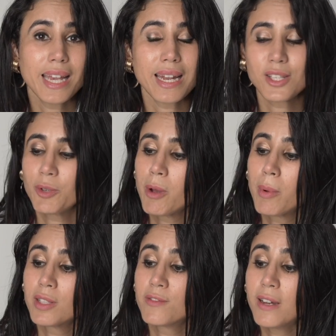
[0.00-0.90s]
It connects to your
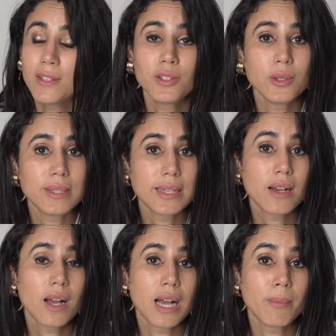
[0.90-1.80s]
mobile device
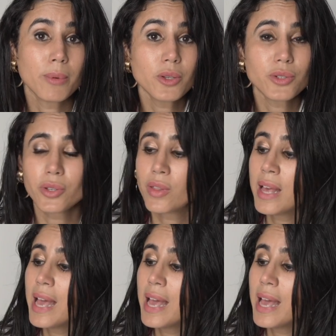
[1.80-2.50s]
using Bluetooth,